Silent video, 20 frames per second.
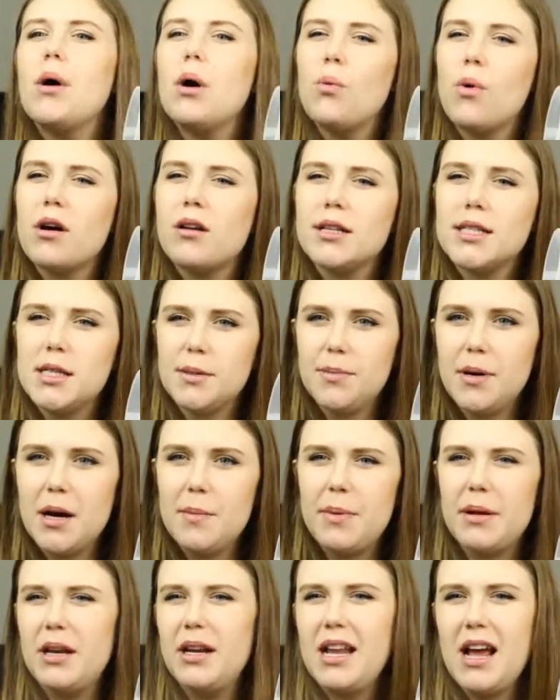I wanted to
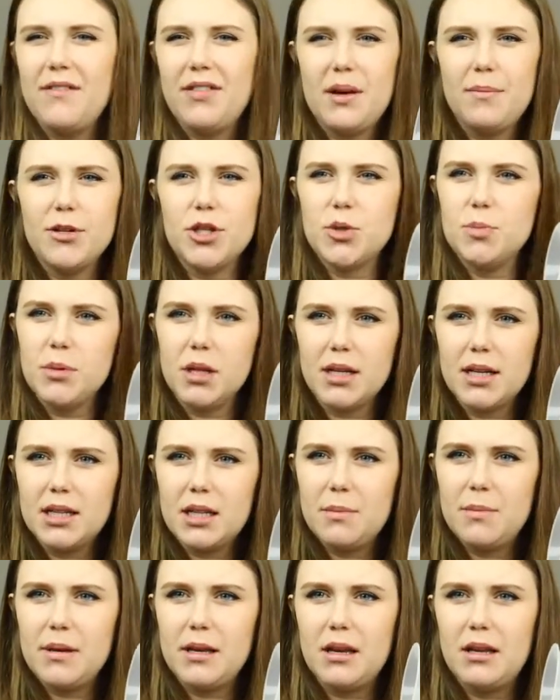pump. I didn't have that much milk in the
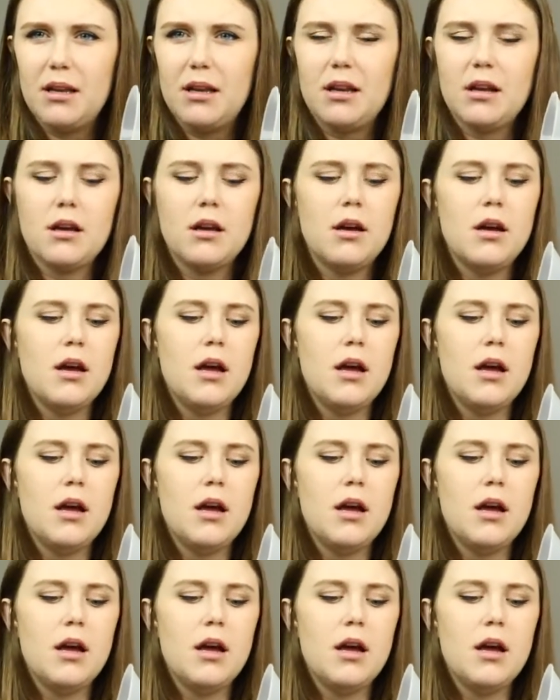beginning,